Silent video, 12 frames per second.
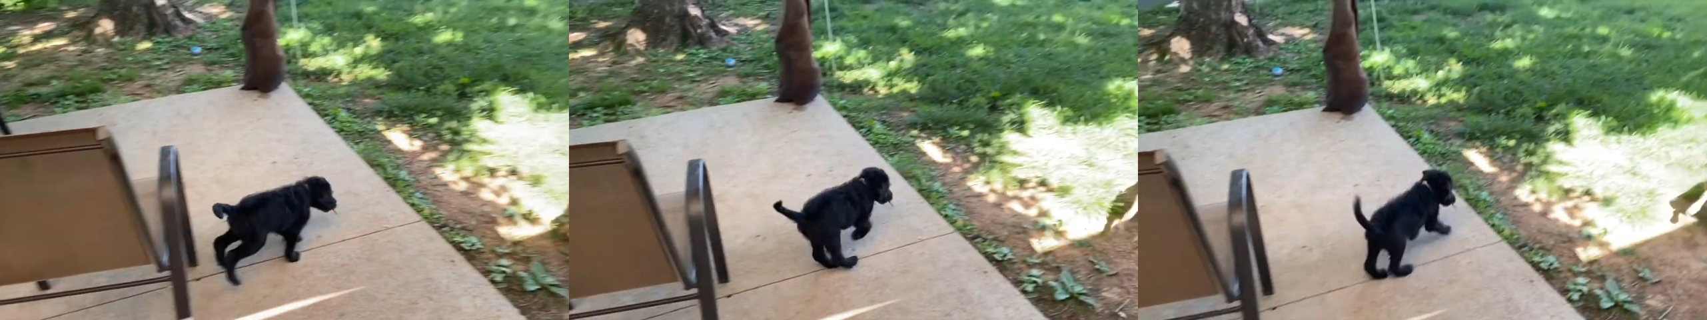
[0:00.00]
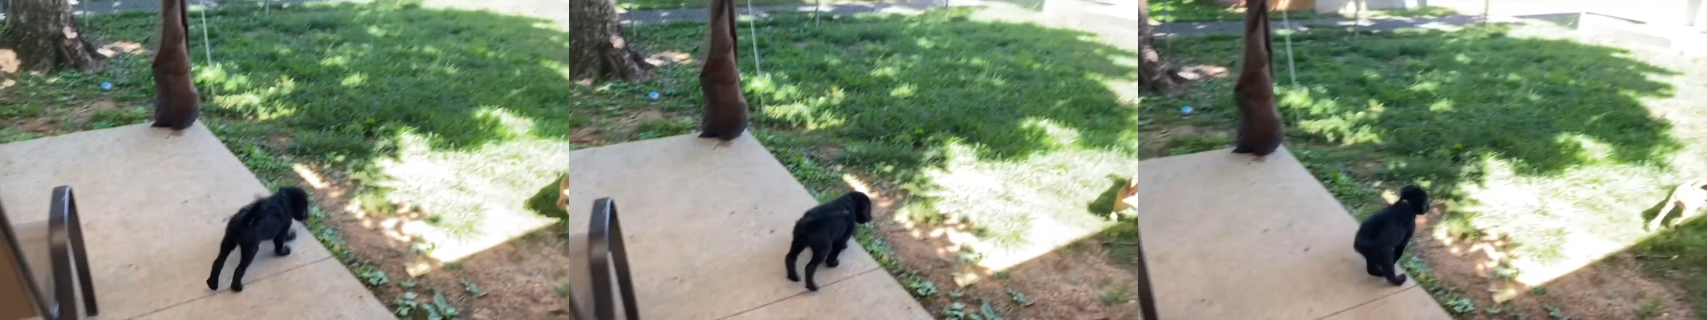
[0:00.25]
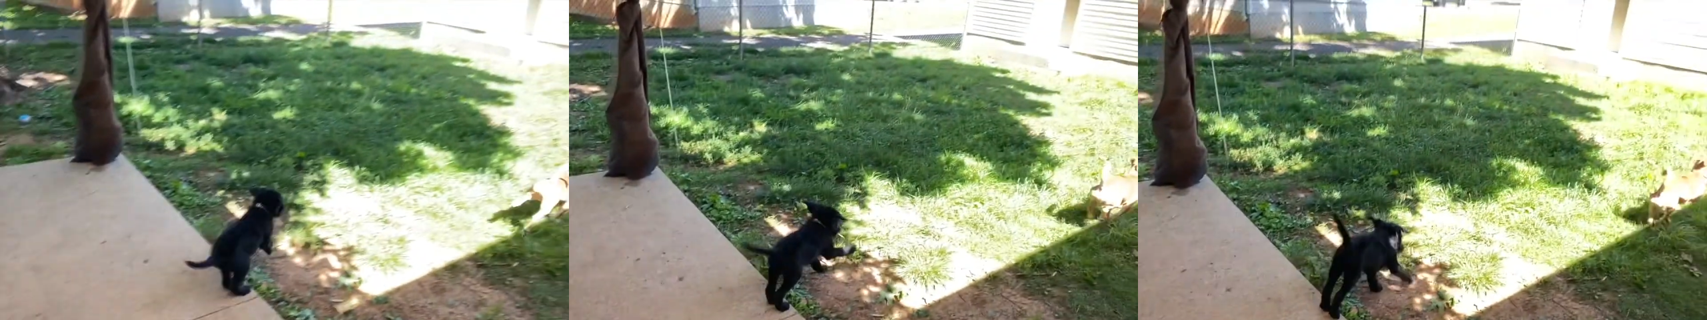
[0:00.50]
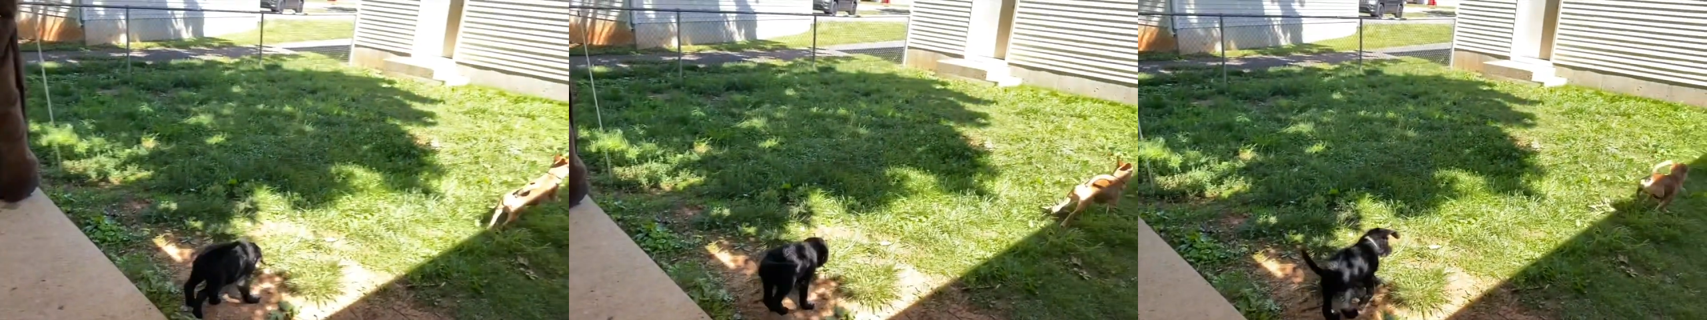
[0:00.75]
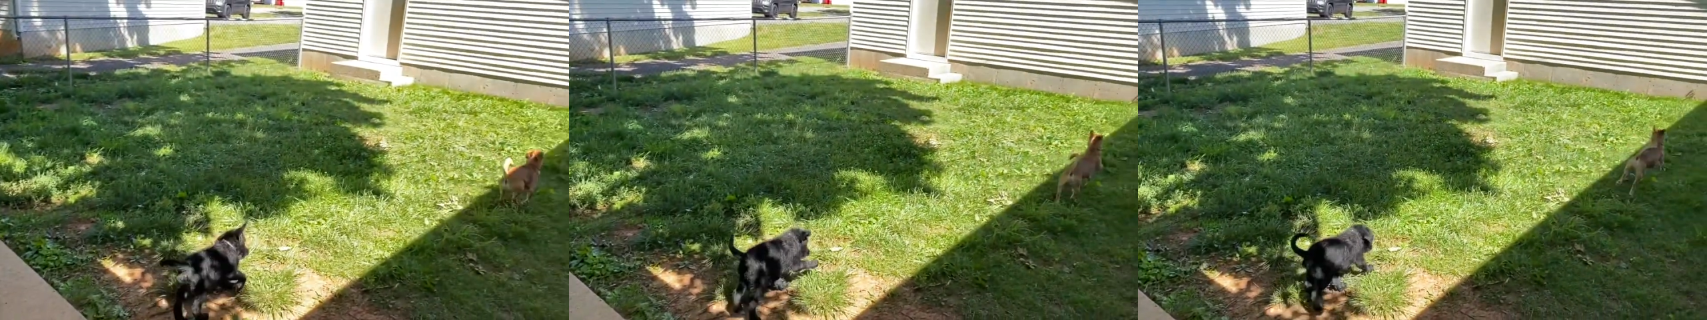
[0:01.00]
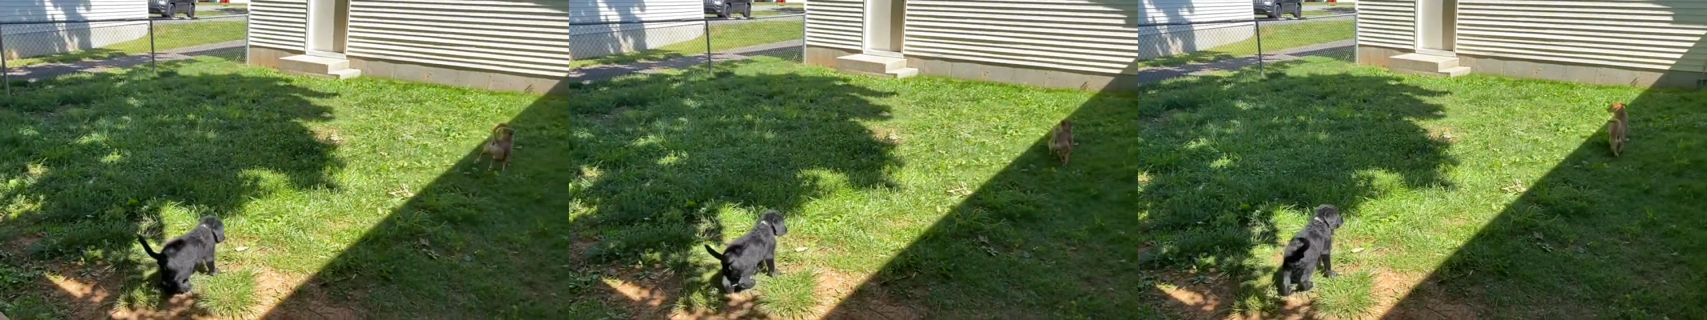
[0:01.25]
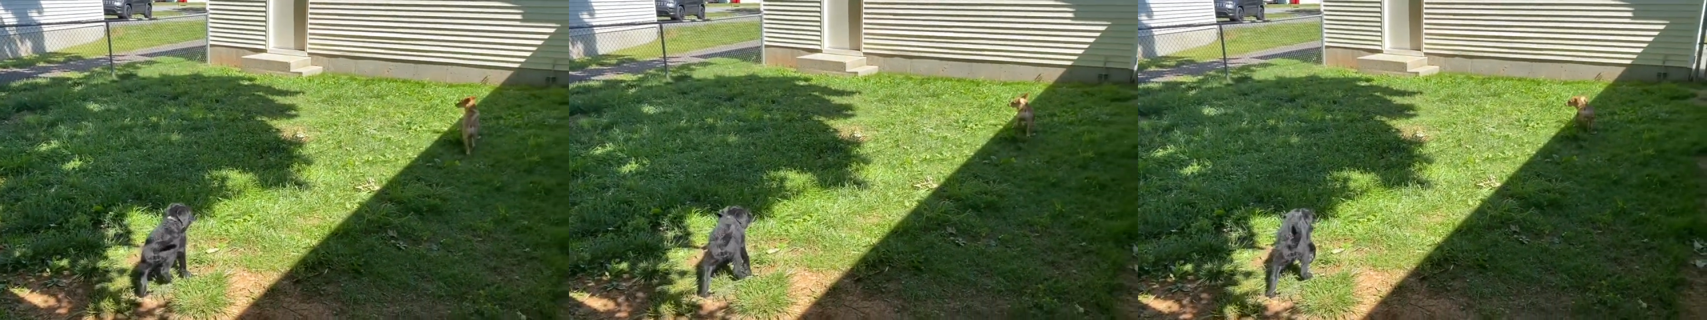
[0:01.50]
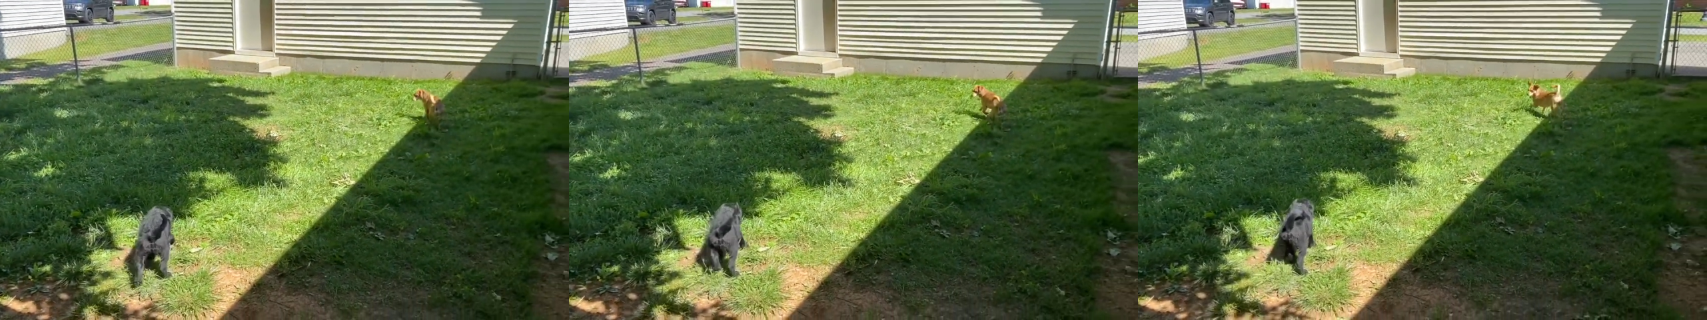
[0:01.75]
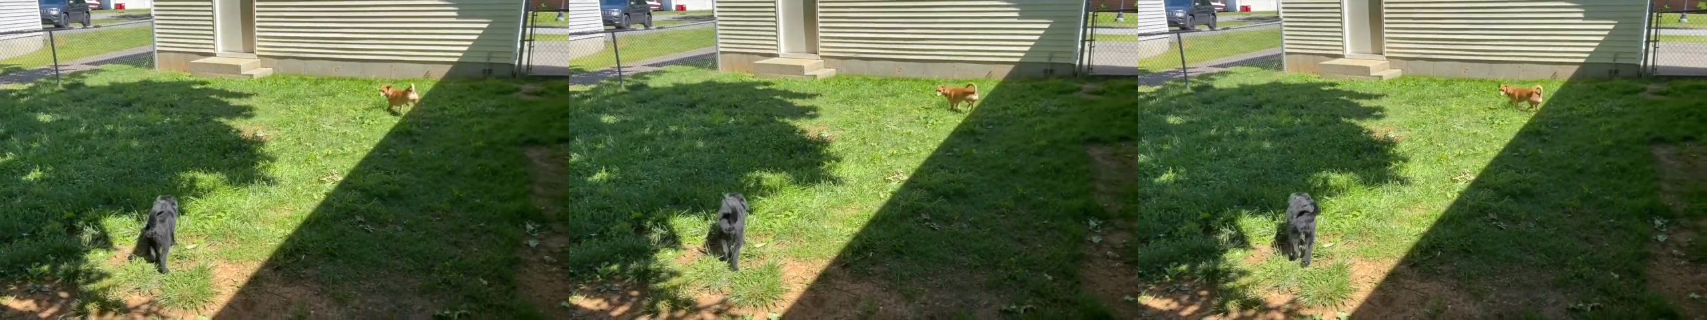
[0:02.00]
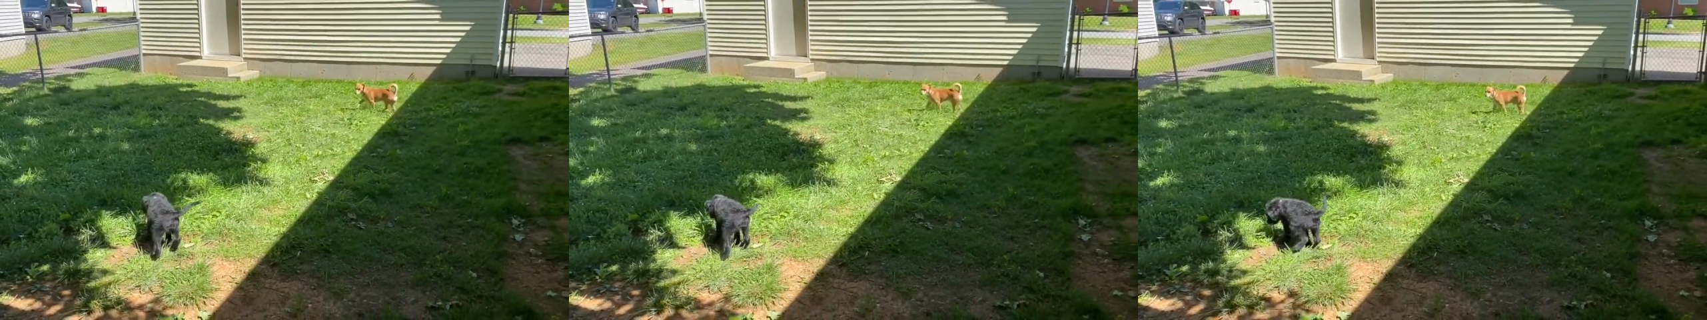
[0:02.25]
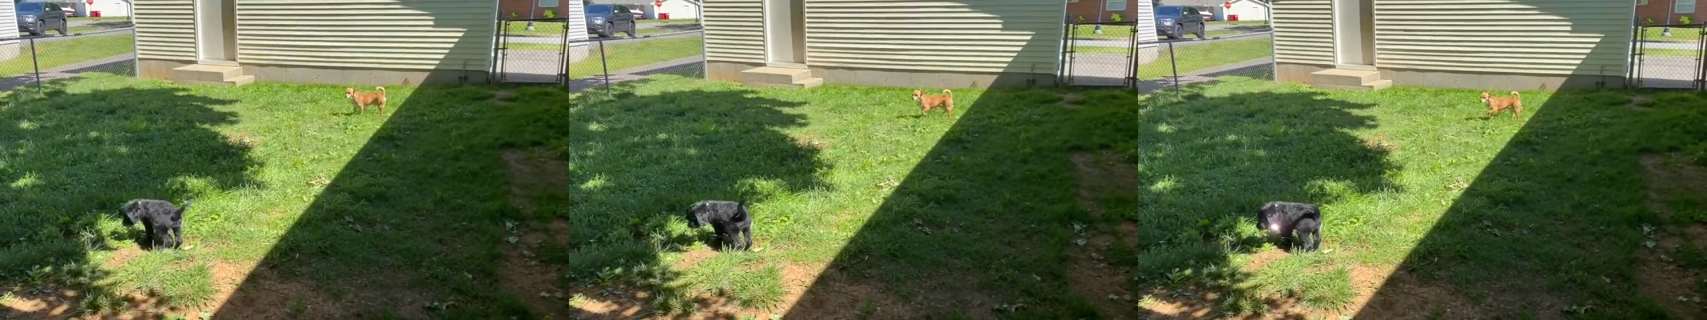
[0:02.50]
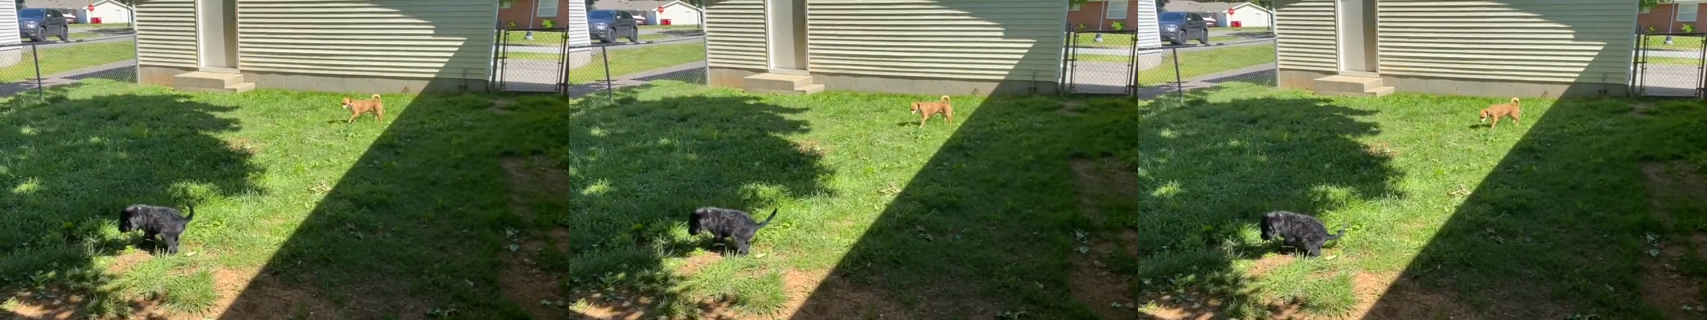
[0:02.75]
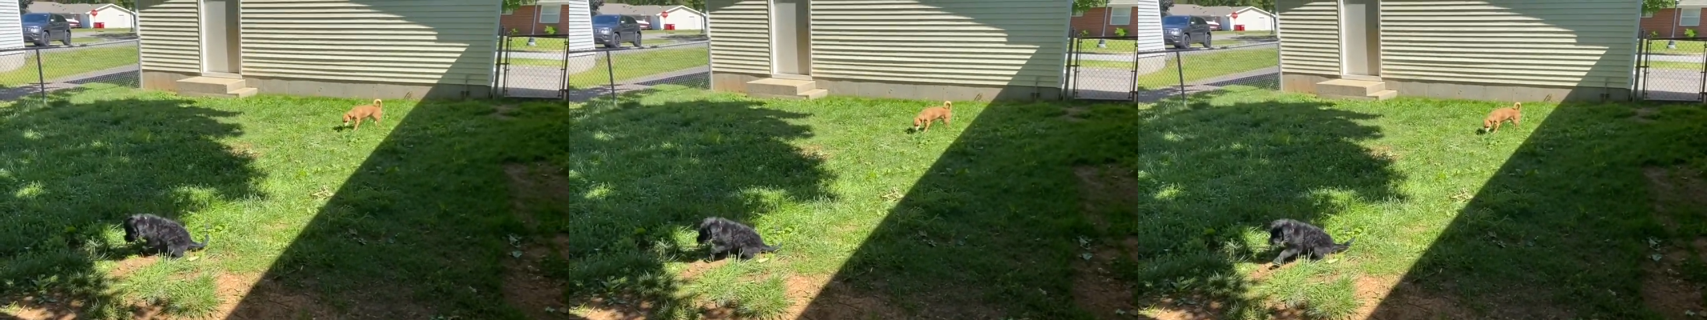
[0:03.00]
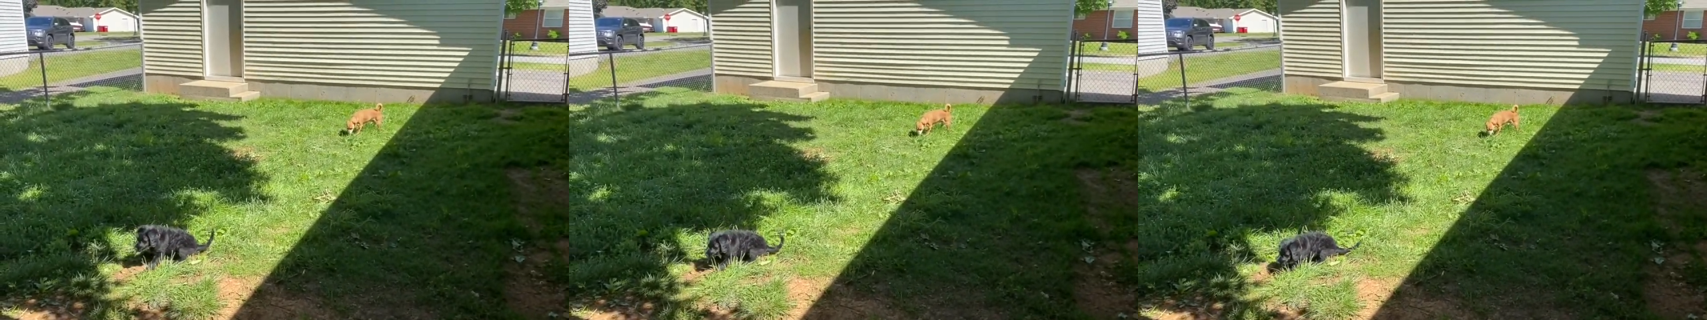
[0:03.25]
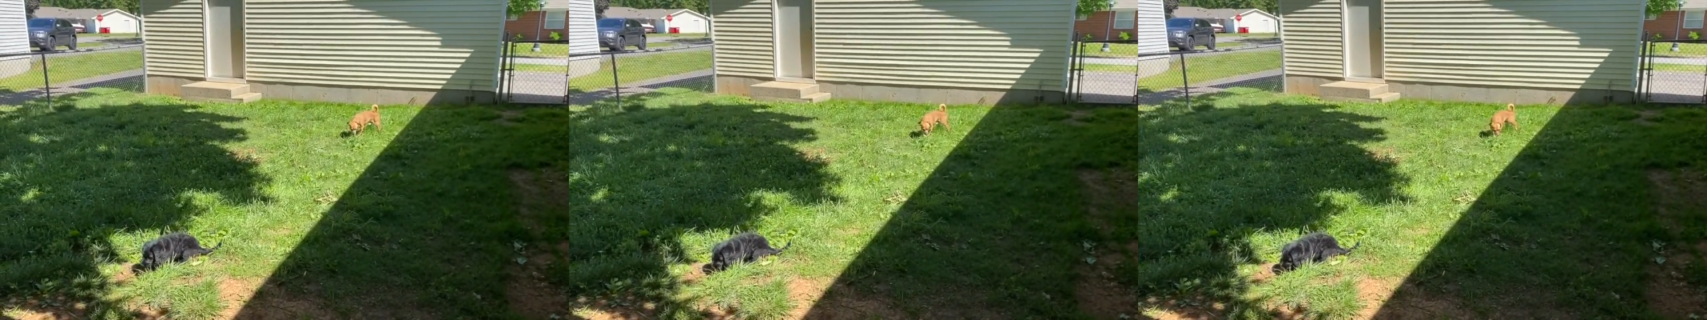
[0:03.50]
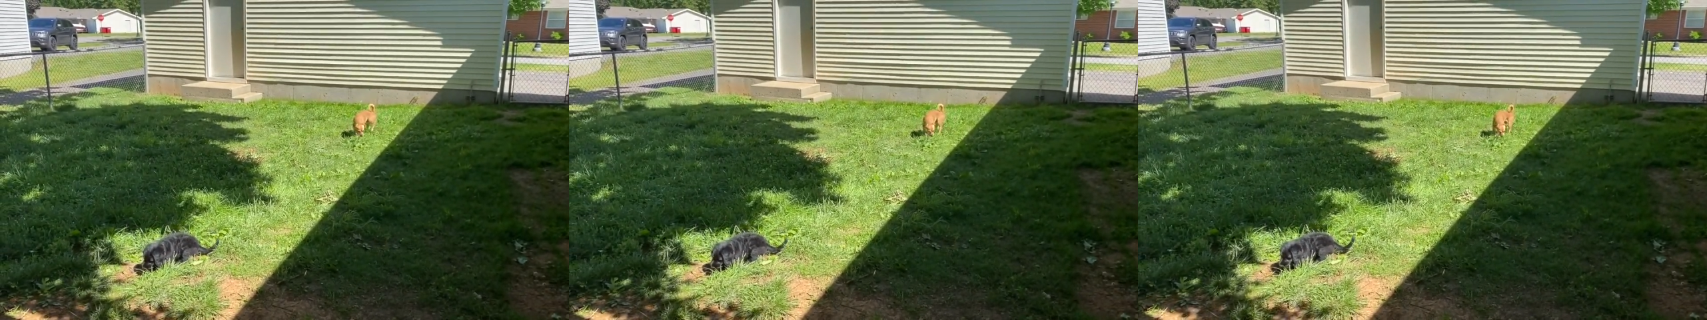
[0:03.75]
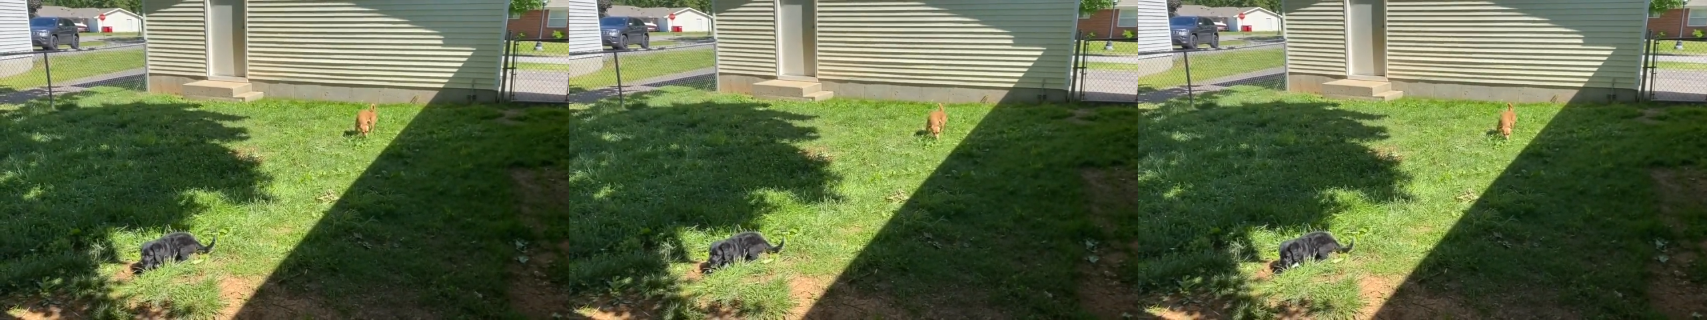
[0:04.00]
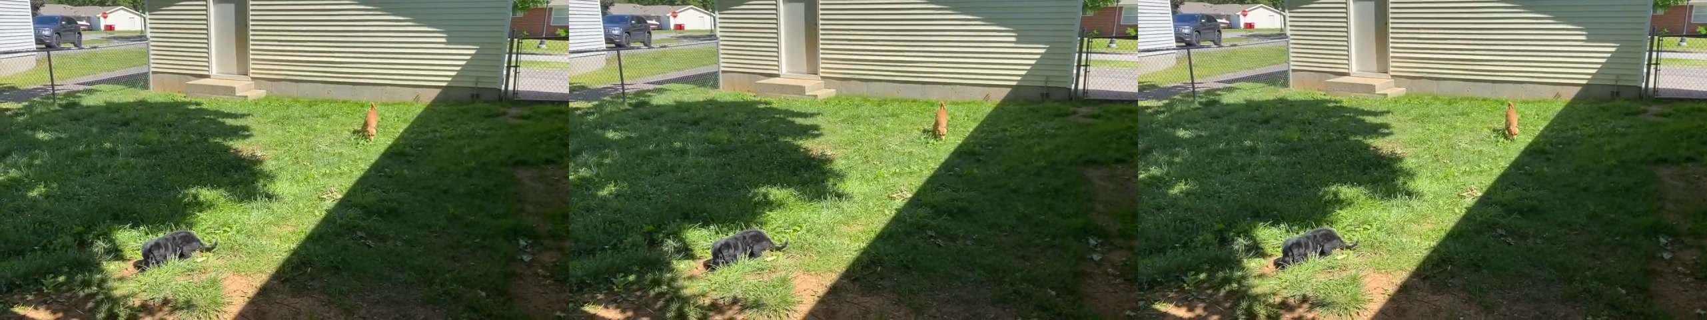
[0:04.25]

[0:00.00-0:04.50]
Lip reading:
(no speaker visible)